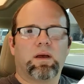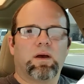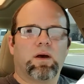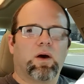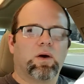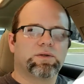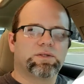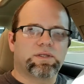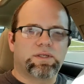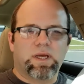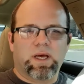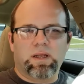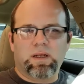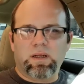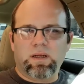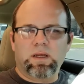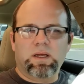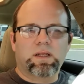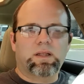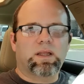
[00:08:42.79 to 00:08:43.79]
hose it down
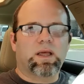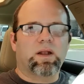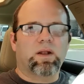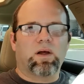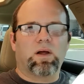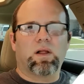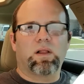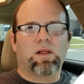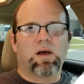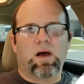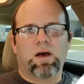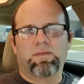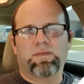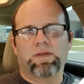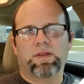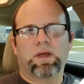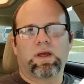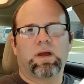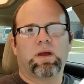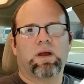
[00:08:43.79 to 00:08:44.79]
and get that all off
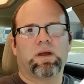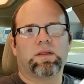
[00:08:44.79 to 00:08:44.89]
of there,